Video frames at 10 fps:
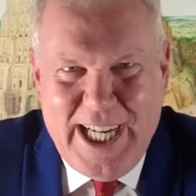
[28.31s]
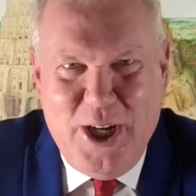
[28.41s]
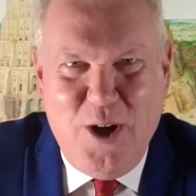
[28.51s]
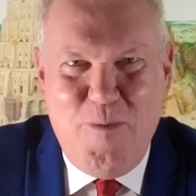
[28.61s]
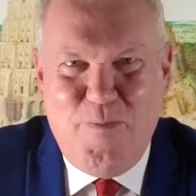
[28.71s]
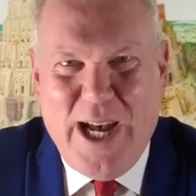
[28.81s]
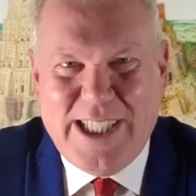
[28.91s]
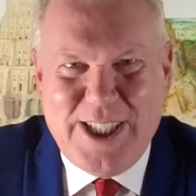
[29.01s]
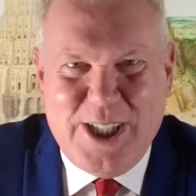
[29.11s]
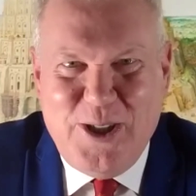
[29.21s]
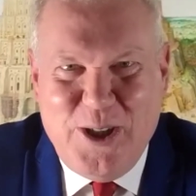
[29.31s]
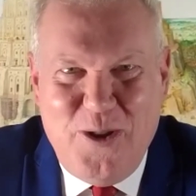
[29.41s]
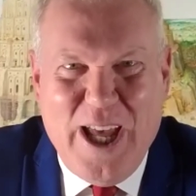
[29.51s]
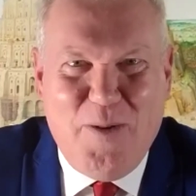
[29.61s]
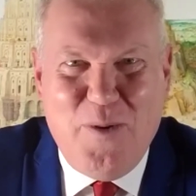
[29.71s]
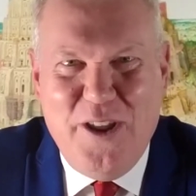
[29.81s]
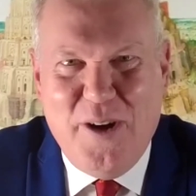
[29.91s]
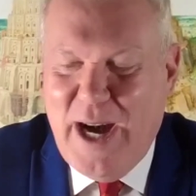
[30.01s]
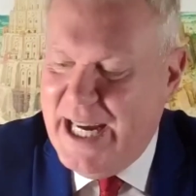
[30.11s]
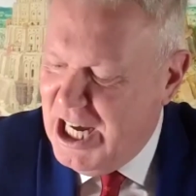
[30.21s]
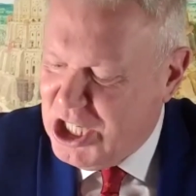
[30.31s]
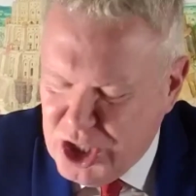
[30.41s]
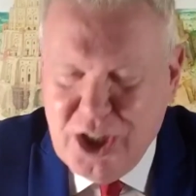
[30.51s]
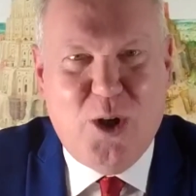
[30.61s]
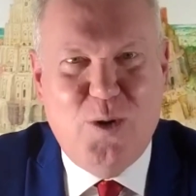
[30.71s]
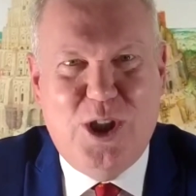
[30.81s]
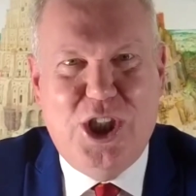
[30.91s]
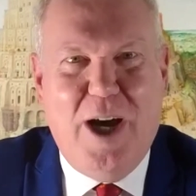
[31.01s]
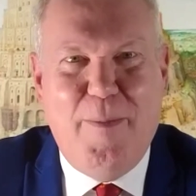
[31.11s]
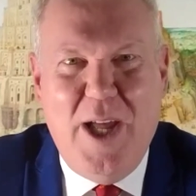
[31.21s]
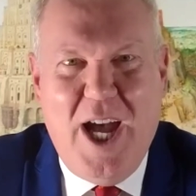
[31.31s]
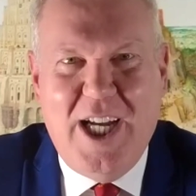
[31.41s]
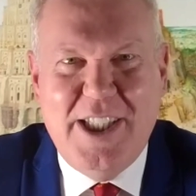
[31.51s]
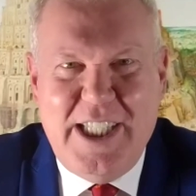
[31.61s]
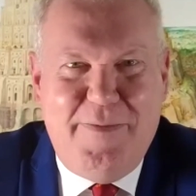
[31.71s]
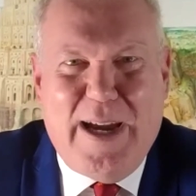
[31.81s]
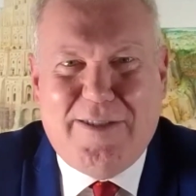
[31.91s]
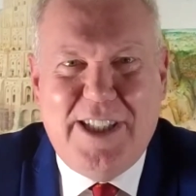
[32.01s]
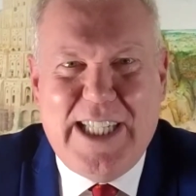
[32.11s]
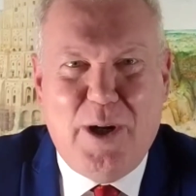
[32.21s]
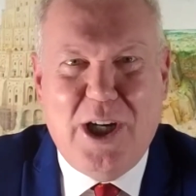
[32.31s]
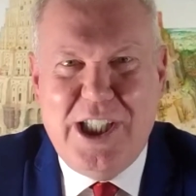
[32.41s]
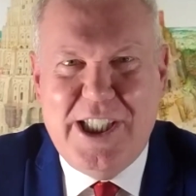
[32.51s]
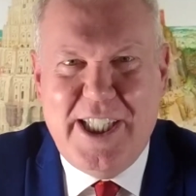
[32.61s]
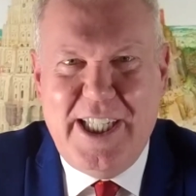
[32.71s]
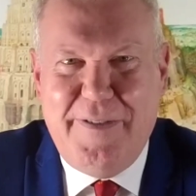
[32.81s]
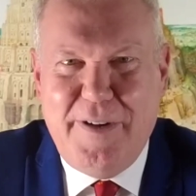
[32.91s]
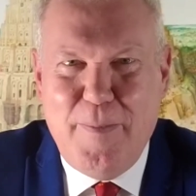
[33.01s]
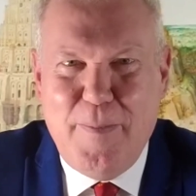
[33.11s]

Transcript: And who better to do that with than my good old chum, uh, Steve Barrett? How are you, Steve?